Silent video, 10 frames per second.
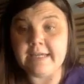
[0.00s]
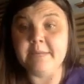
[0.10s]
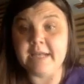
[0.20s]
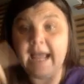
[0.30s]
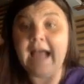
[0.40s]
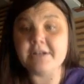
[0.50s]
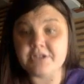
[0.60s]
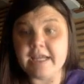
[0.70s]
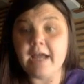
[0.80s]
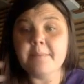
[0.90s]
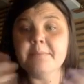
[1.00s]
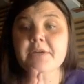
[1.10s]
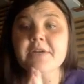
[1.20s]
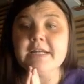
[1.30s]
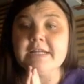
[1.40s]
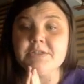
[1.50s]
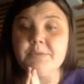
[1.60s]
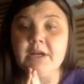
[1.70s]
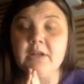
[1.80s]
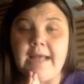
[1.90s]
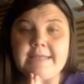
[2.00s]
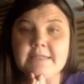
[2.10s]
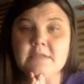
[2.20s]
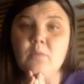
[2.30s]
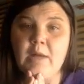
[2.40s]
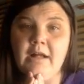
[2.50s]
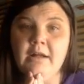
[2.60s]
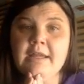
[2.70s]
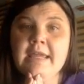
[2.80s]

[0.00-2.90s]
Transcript: I'm going to actually upload it into our class as well,